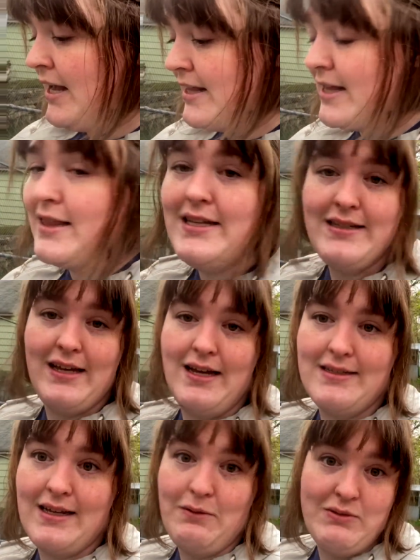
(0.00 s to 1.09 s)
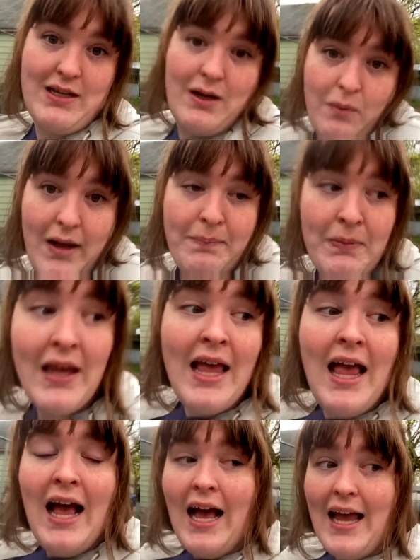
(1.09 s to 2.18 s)
And then these guys, I was like, well,
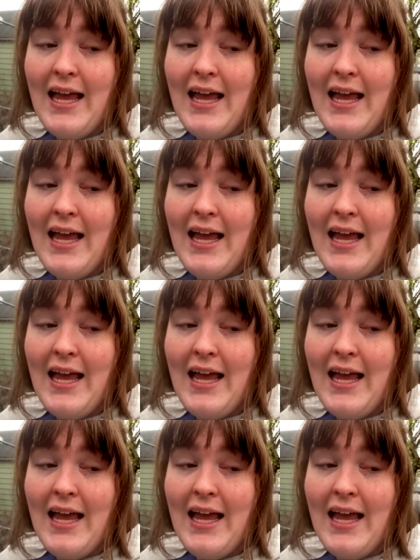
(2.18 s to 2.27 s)
I